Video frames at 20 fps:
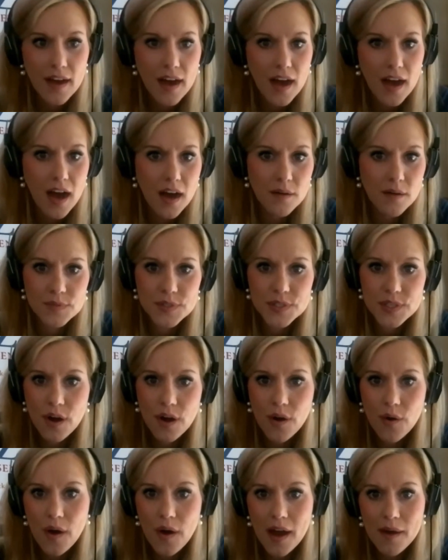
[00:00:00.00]
Um, mm-hmm.
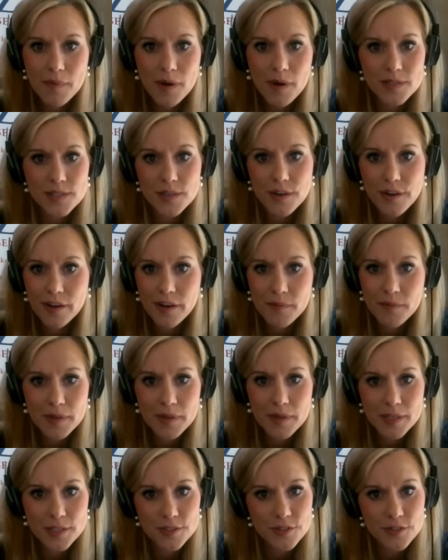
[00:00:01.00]
so I'm also going to
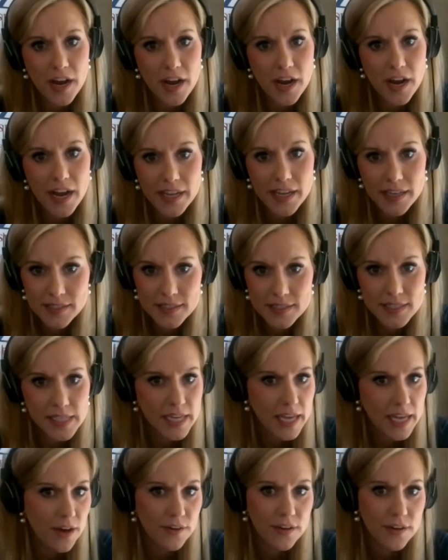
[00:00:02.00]
be trying to
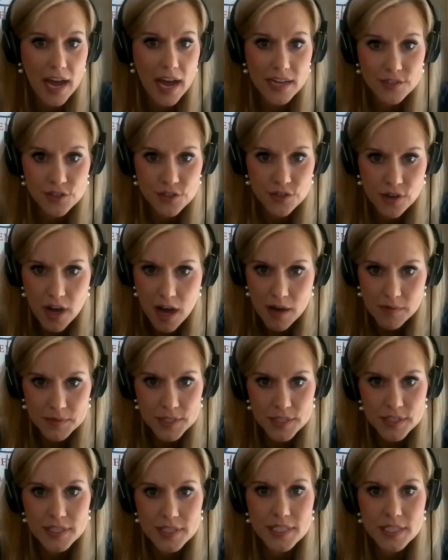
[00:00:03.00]
seek out national
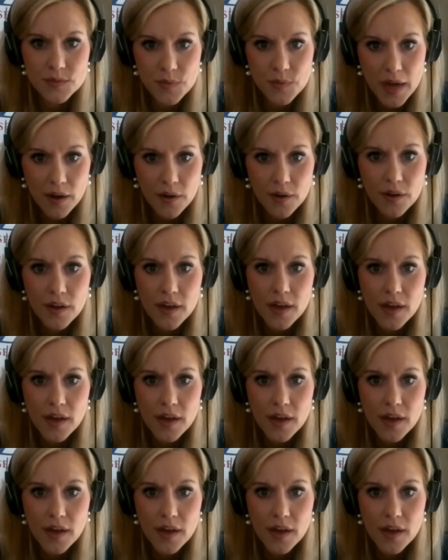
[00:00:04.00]
options as well.